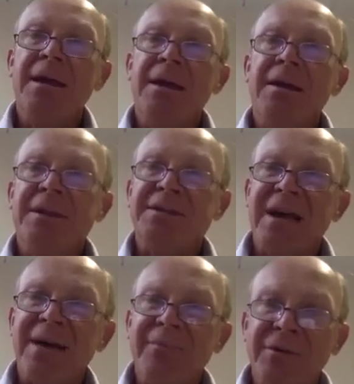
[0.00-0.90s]
The
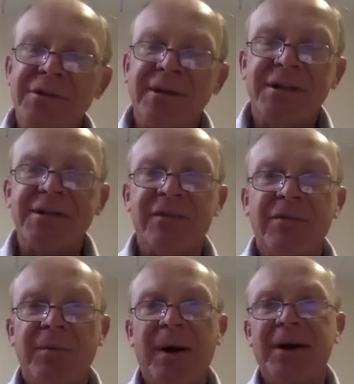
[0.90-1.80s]
exam also has
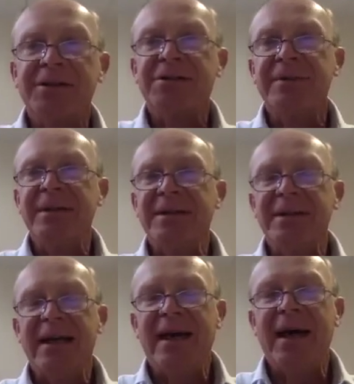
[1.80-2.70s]
several parts to it,
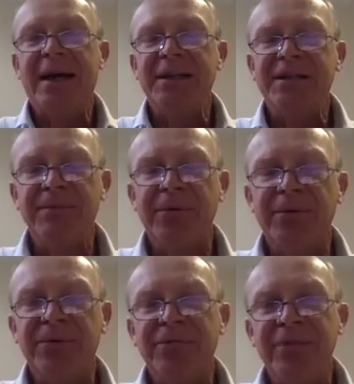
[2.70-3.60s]
and it's
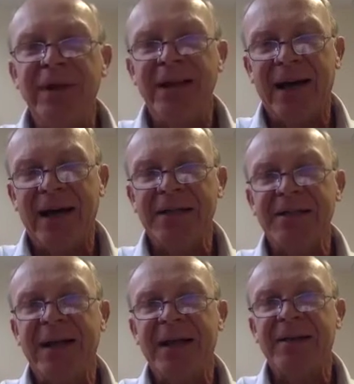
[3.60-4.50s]
important to realise
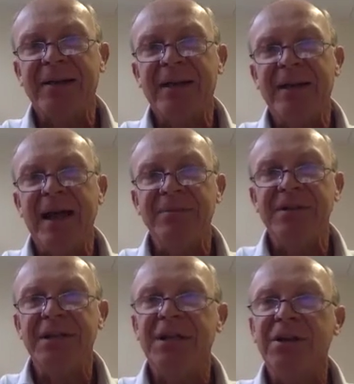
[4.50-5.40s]
that the
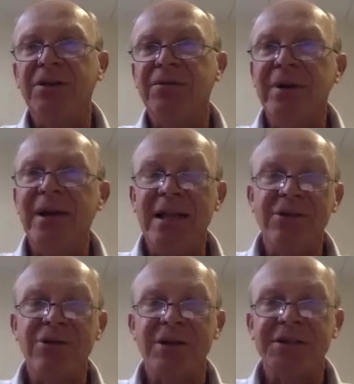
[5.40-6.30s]
MCQ really
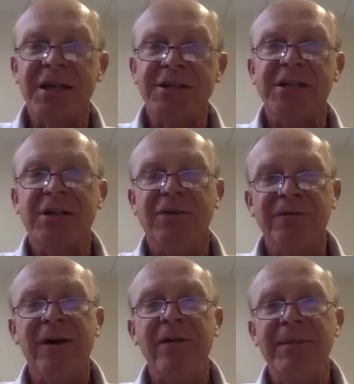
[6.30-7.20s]
is just testing your
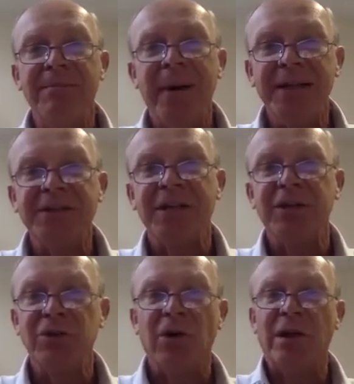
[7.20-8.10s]
very basic
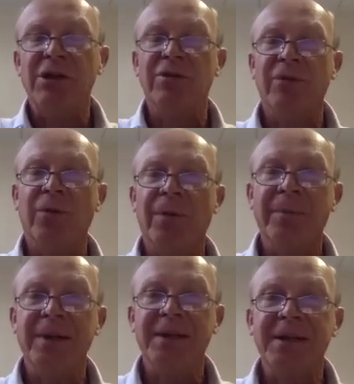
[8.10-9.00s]
knowledge of
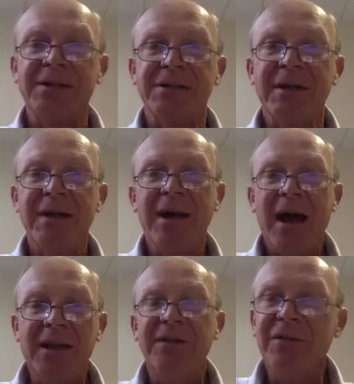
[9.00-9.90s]
orthopaedics.
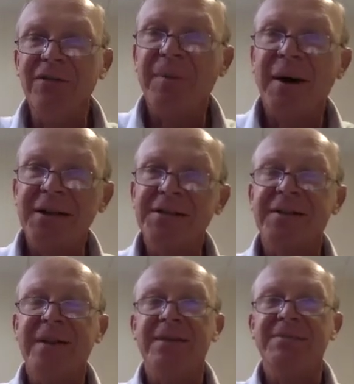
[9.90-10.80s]
And if you've passed
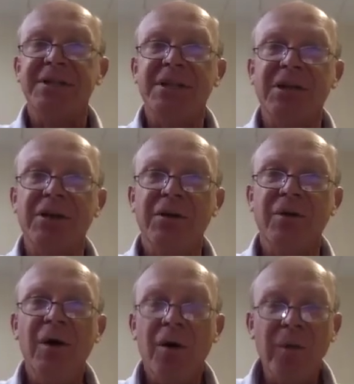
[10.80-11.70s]
the MCQ,
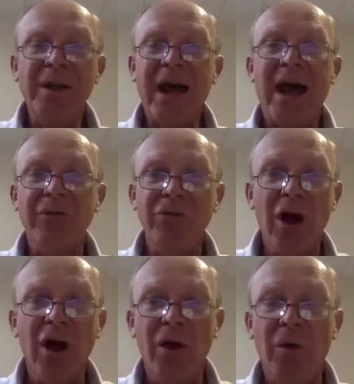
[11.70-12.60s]
we now
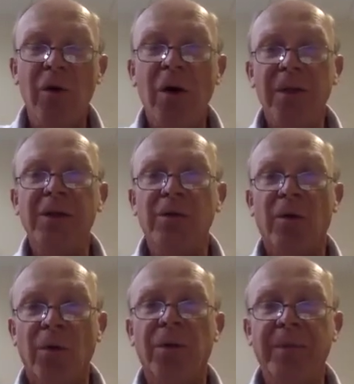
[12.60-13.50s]
know that your
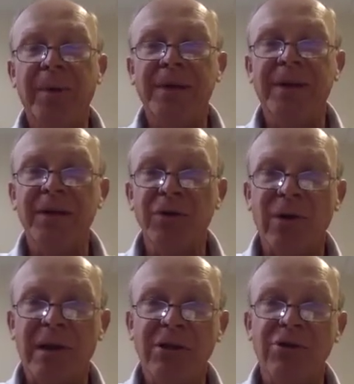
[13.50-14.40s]
orthopaedic
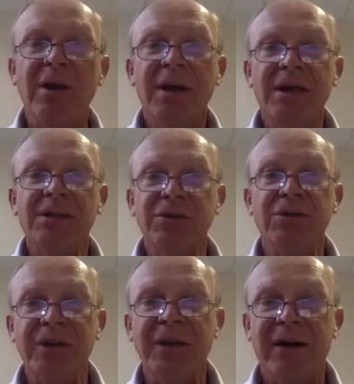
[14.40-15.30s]
knowledge is
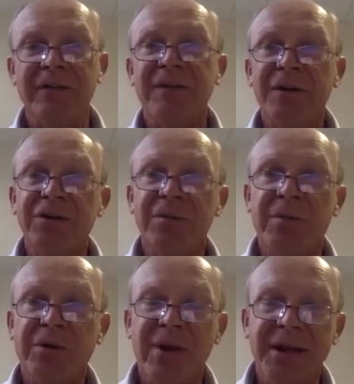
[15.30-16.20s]
good enough to
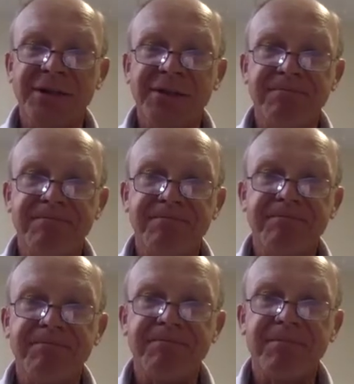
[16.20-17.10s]
progress.
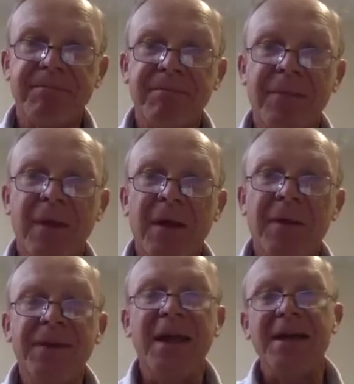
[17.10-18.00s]

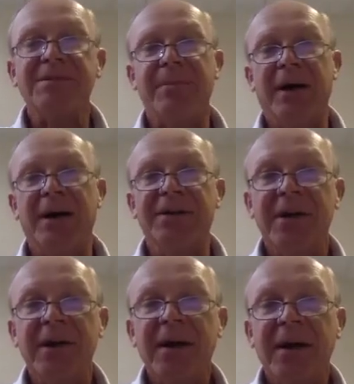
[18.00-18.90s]
The next part
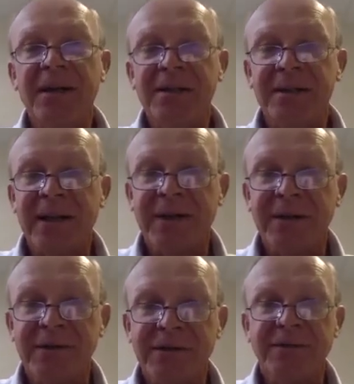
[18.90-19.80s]
is the
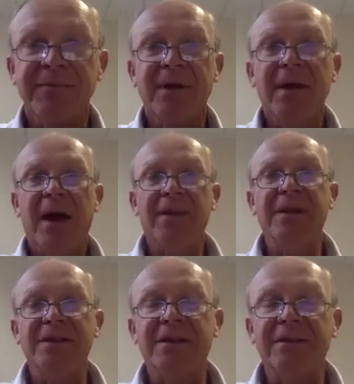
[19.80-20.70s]
clinicals. And
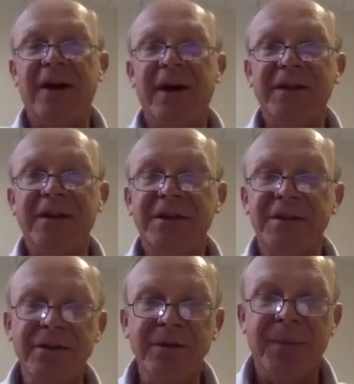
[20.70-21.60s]
these are divided into
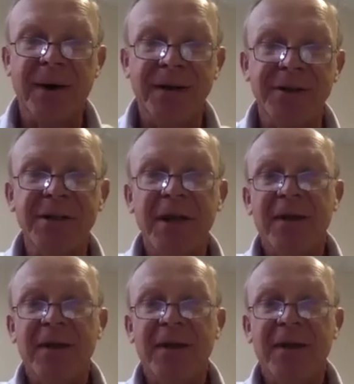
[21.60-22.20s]
two parts.